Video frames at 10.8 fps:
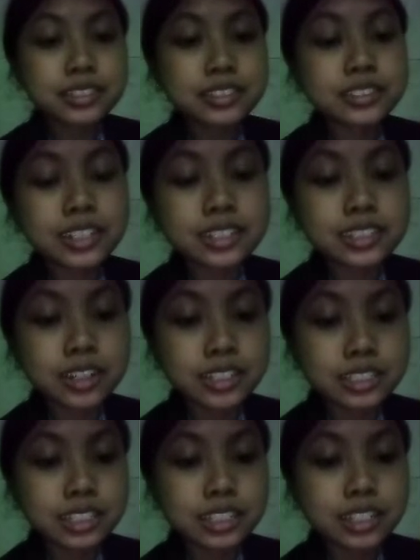third
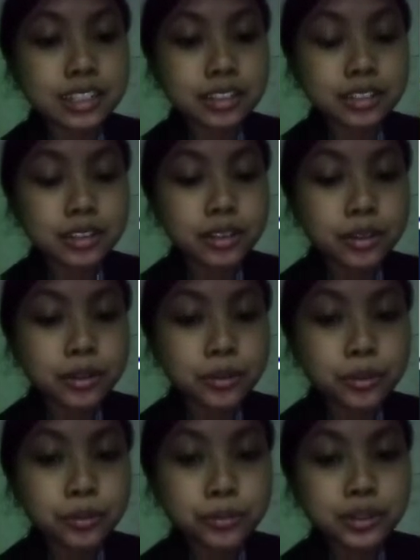conditional,
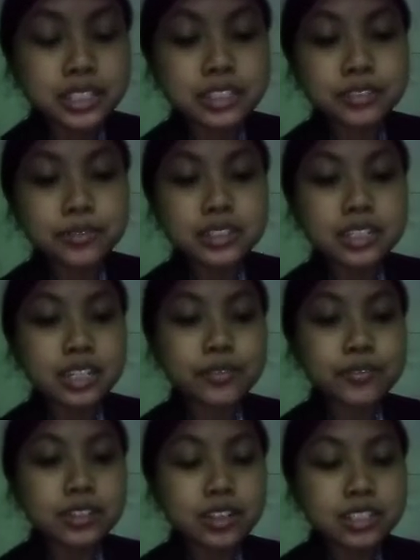which is for the
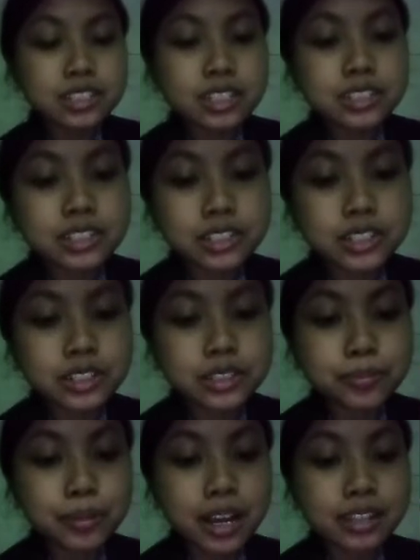if clause is
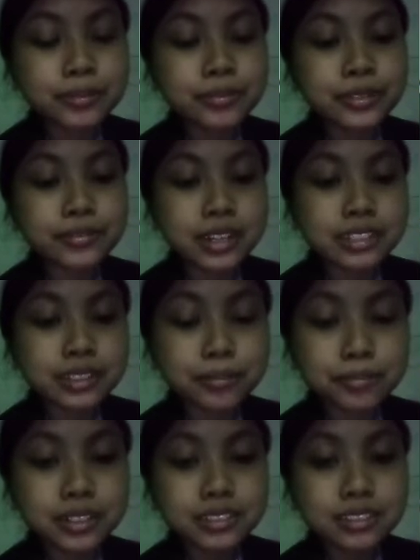used past perfect
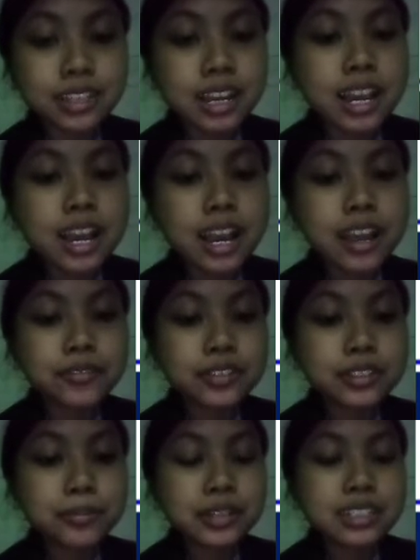simples, and
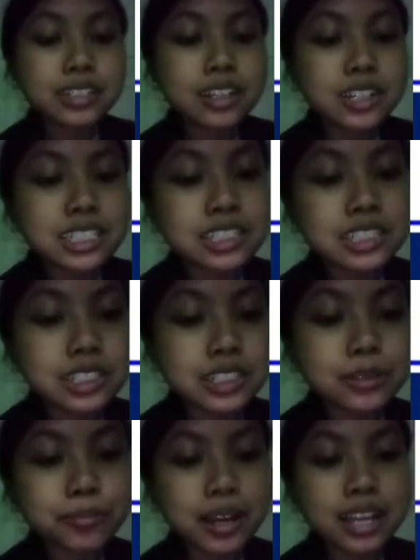for the main clause is
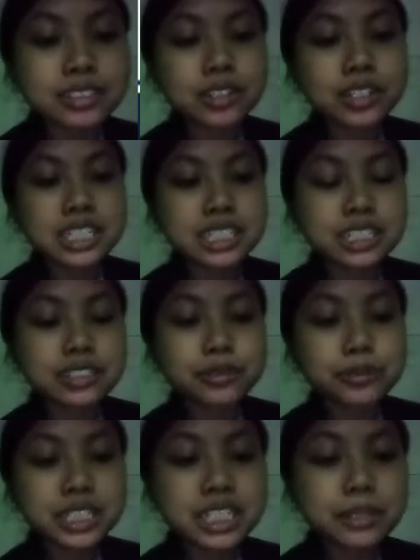used past
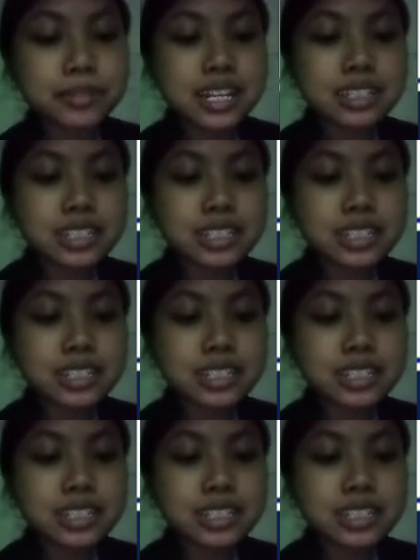conditional with plus